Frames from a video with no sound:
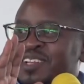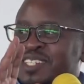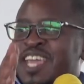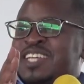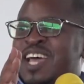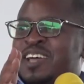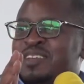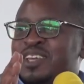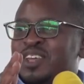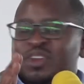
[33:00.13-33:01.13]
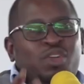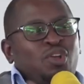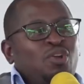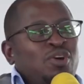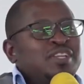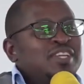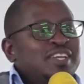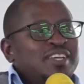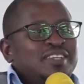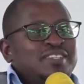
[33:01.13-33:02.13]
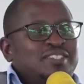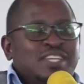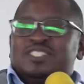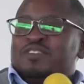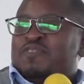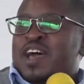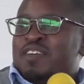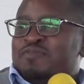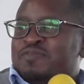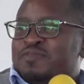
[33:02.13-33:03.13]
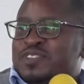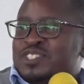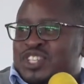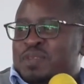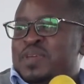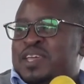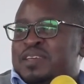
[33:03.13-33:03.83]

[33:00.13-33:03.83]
data, you know, you load 65 GB.